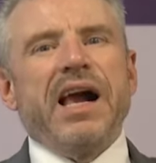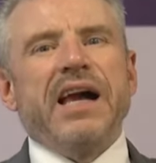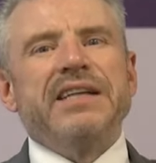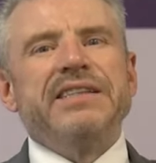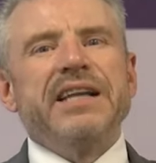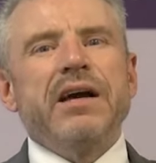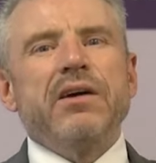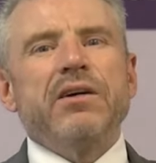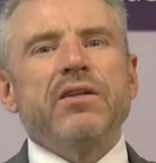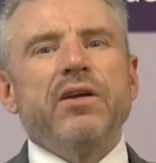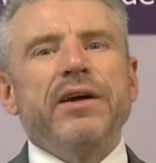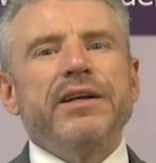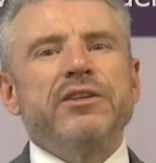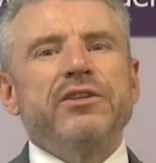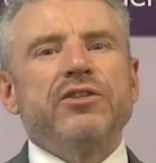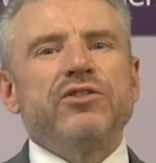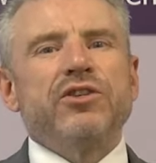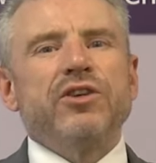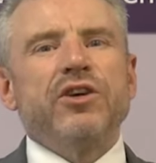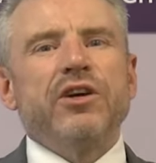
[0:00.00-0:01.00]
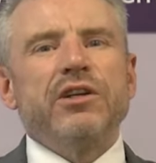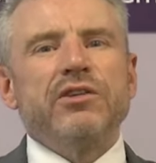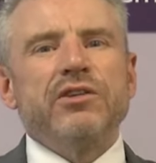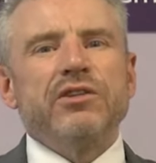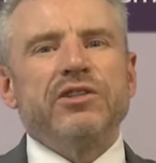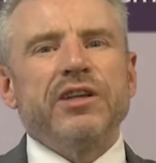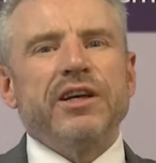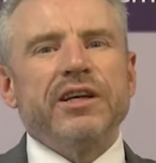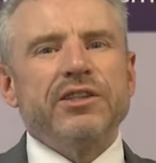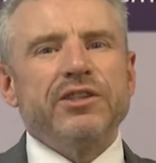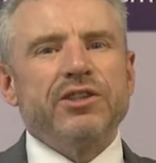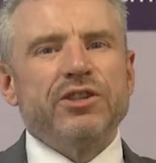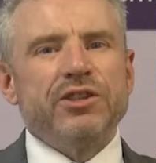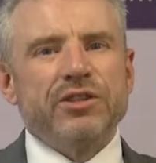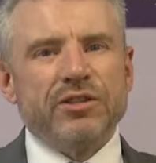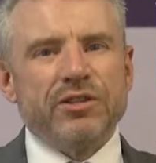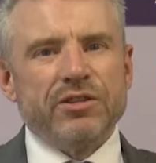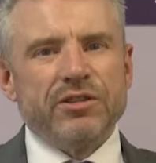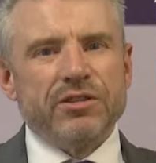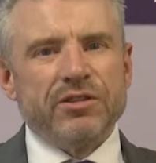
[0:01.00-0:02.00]
And now I'd like you to turn your
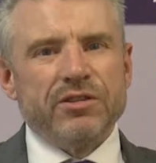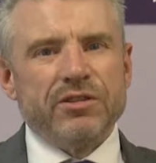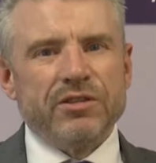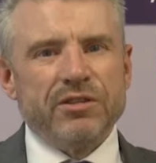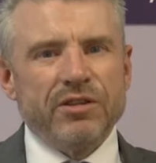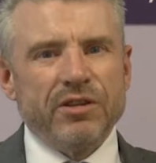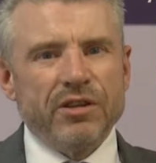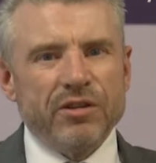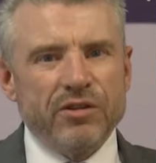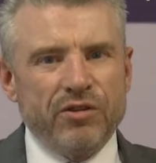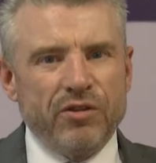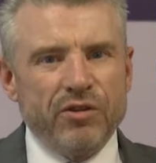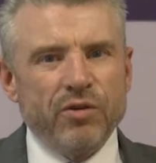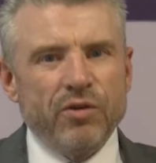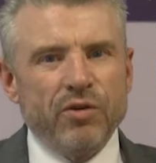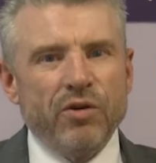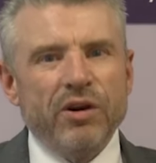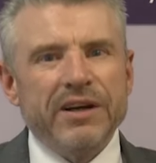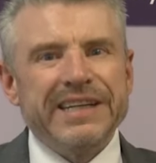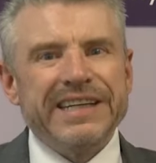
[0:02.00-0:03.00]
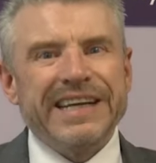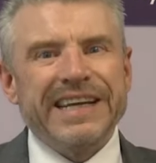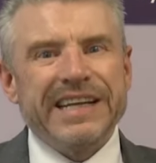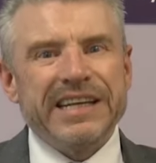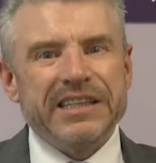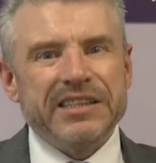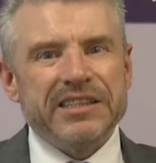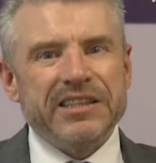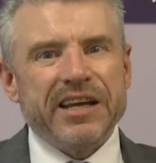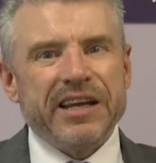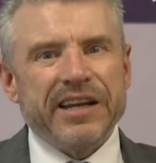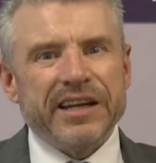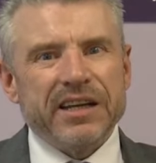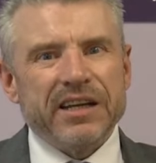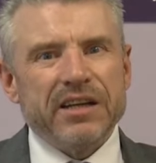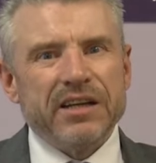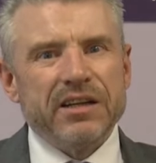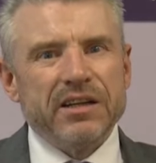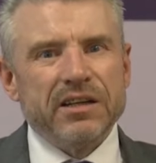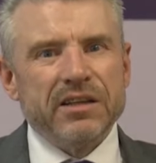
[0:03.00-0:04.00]
attention to your
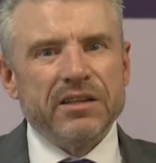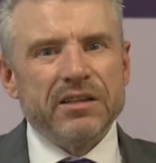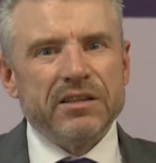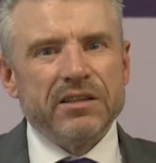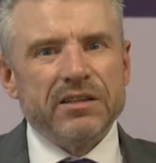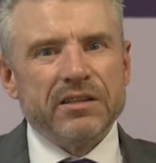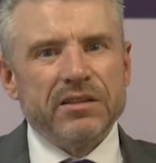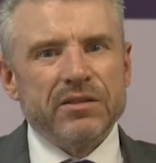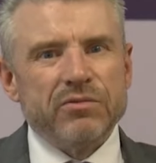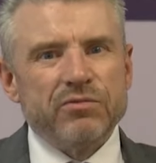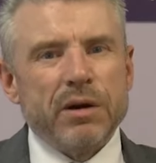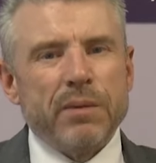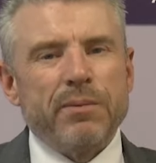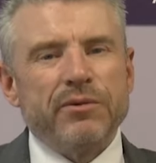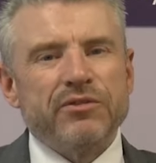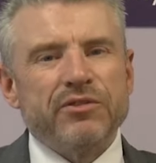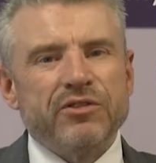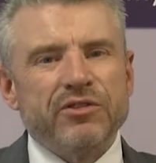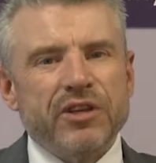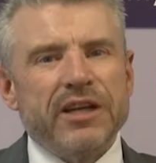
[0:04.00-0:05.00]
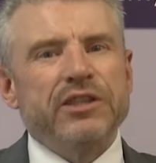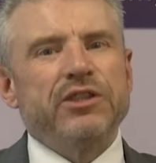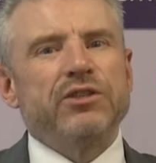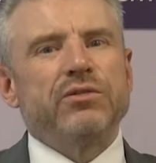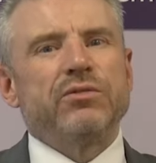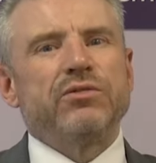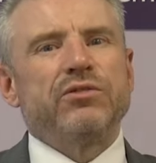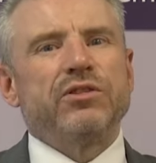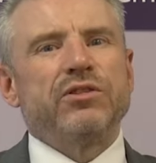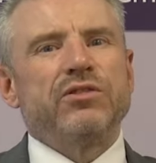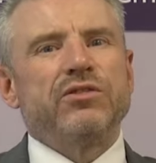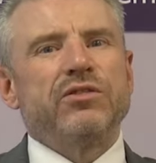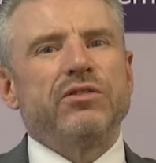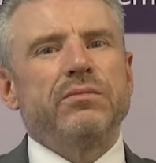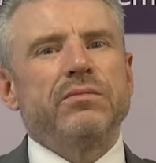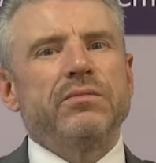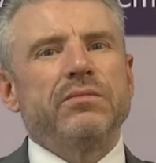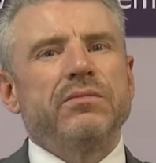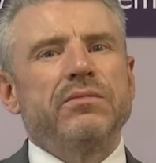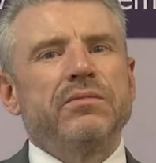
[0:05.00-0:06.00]
kinesthetic representational
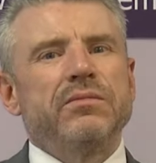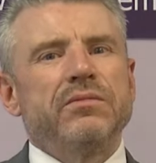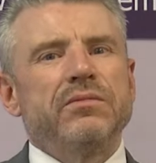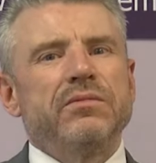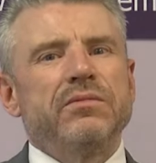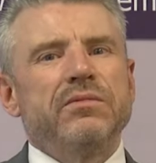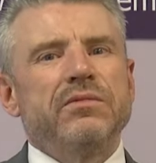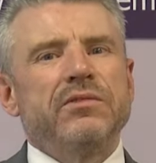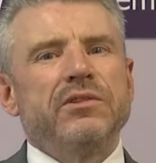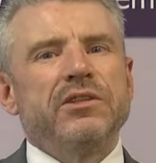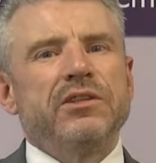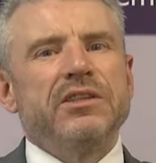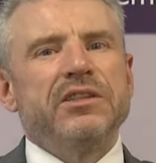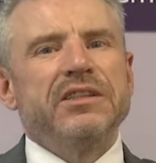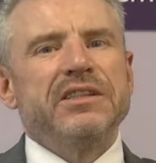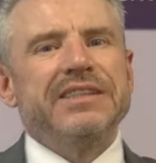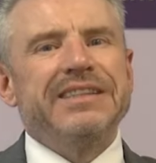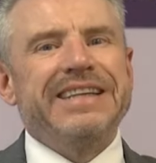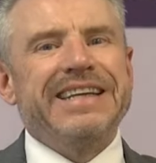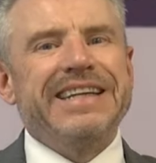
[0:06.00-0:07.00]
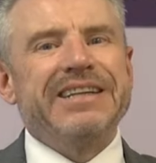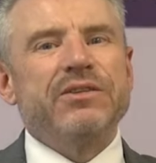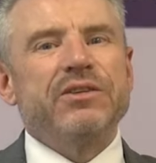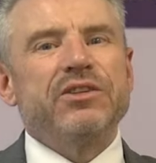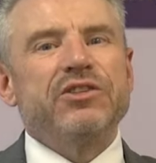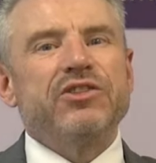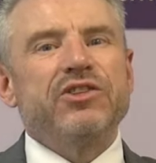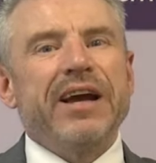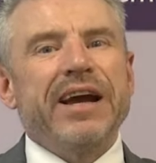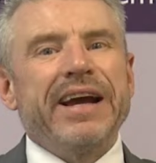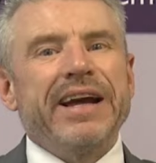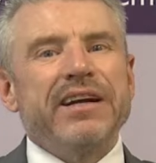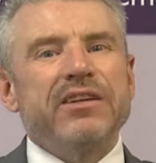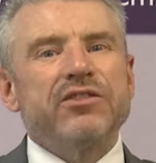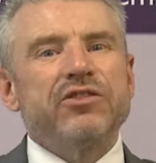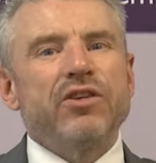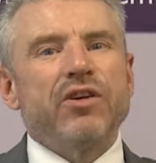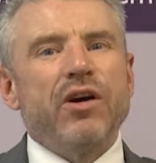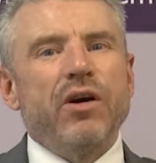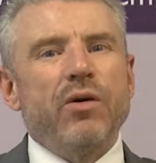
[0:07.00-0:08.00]
system, the
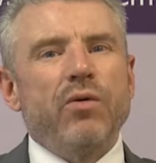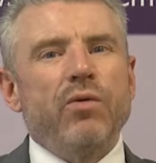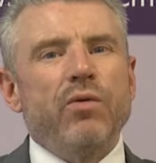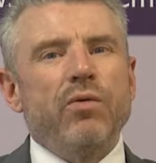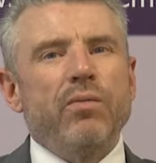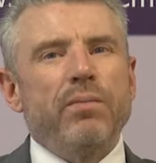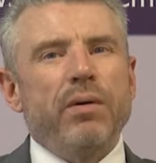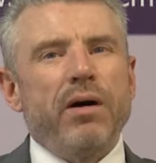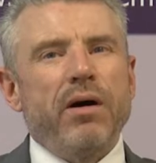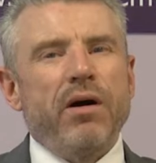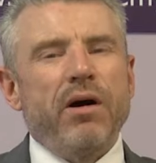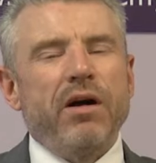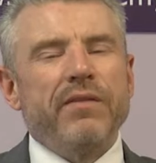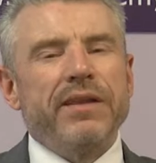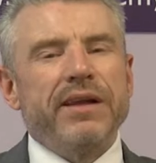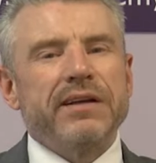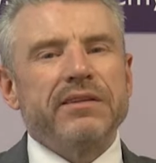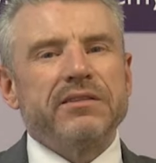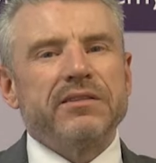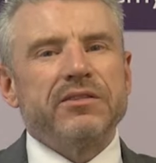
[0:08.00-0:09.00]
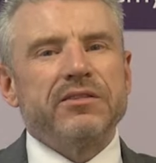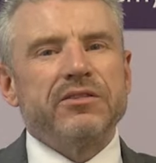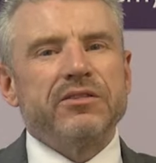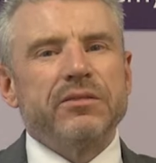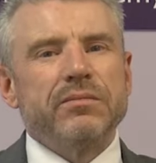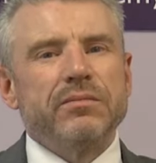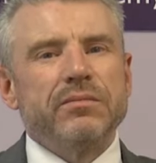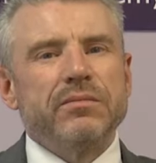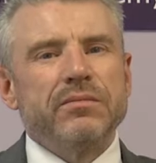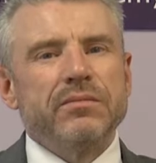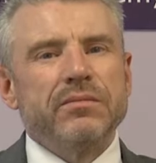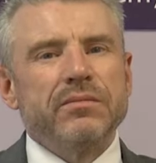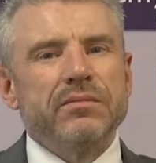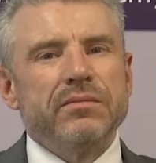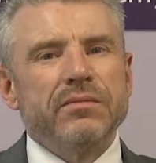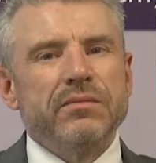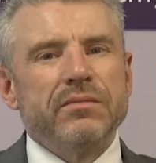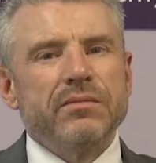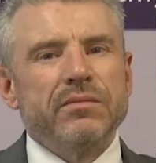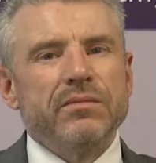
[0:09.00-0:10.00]
tactile part of that system,
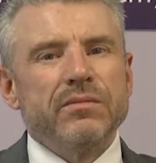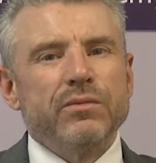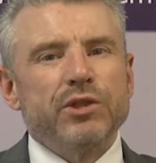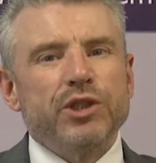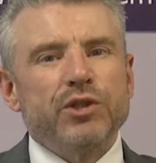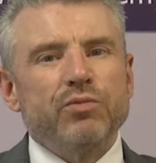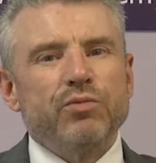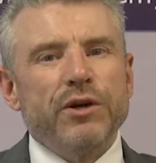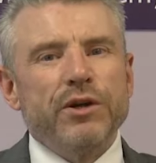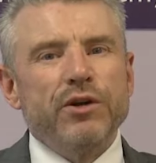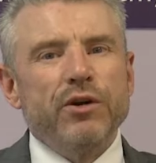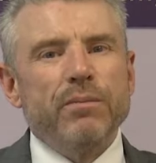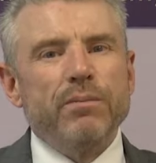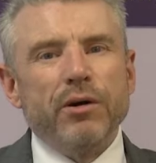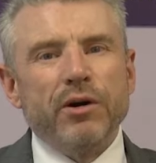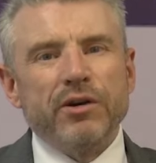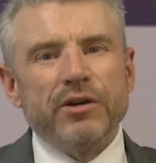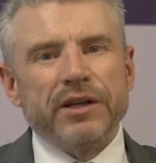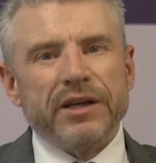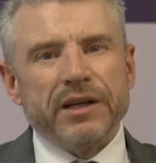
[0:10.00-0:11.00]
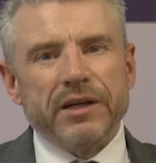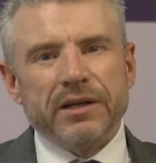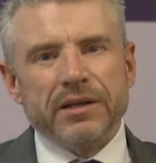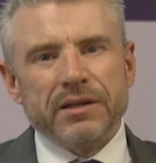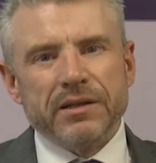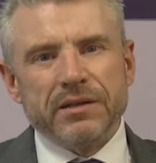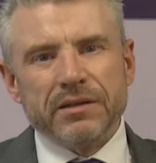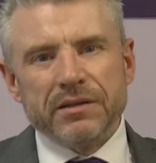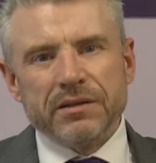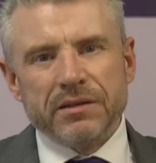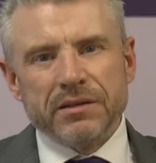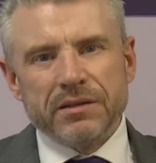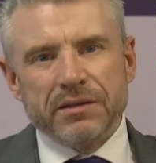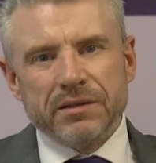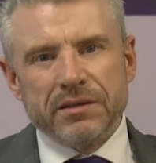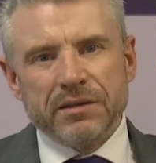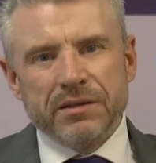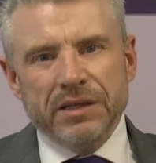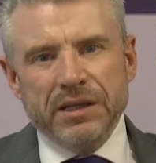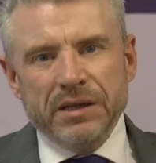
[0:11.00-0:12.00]
which is where your body
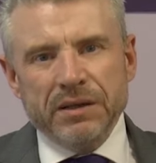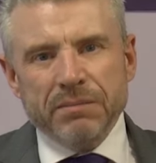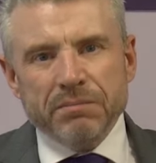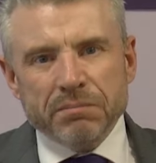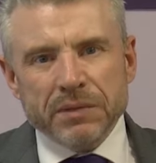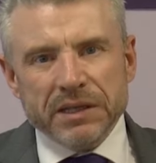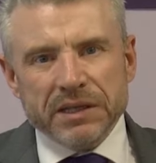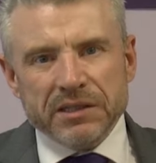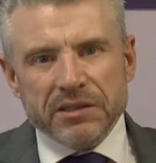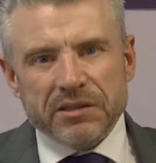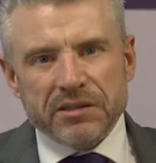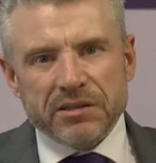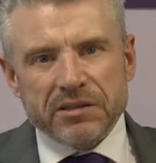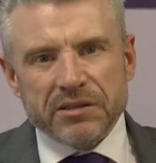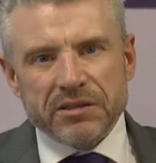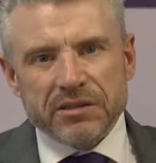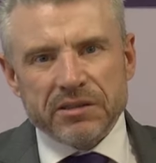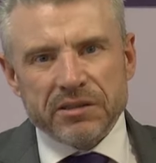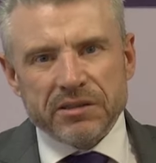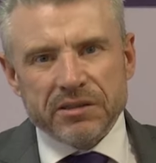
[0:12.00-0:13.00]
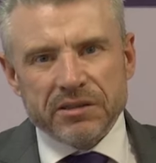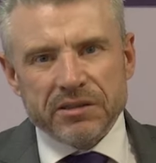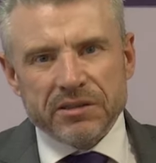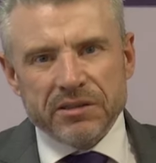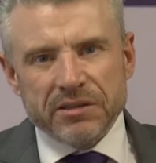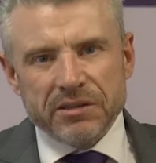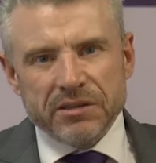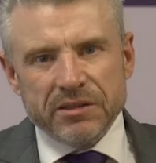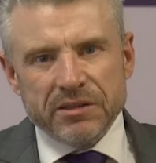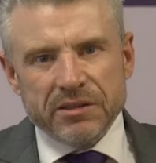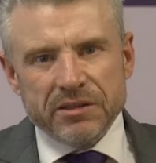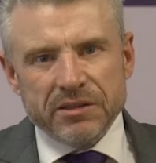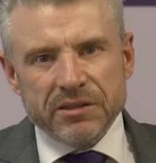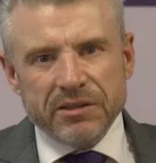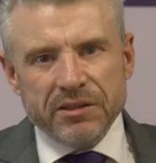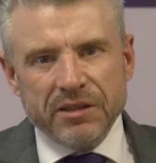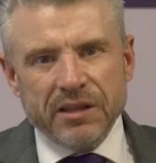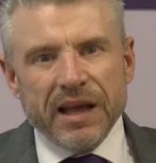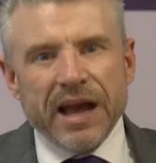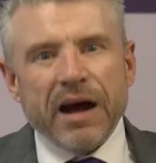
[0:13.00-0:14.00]
meets
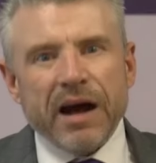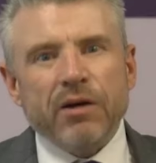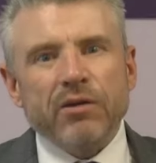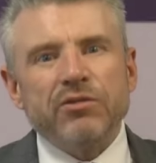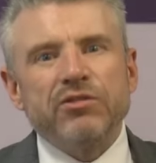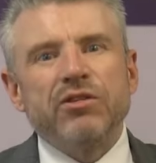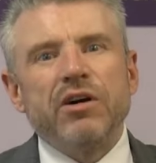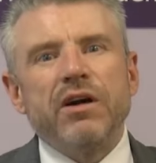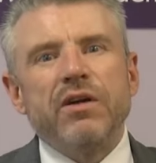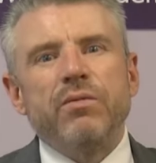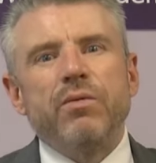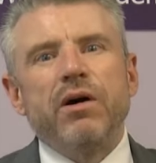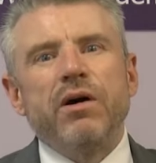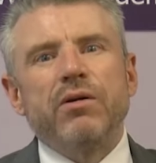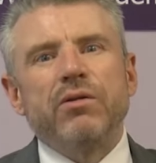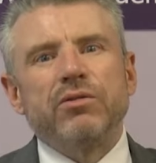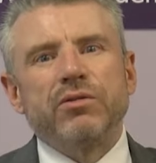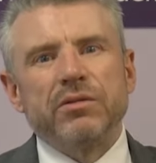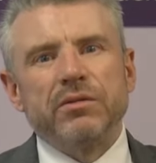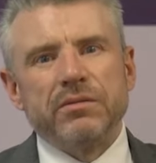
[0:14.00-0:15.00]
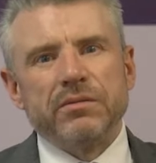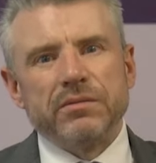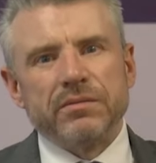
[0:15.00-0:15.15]
the outside world.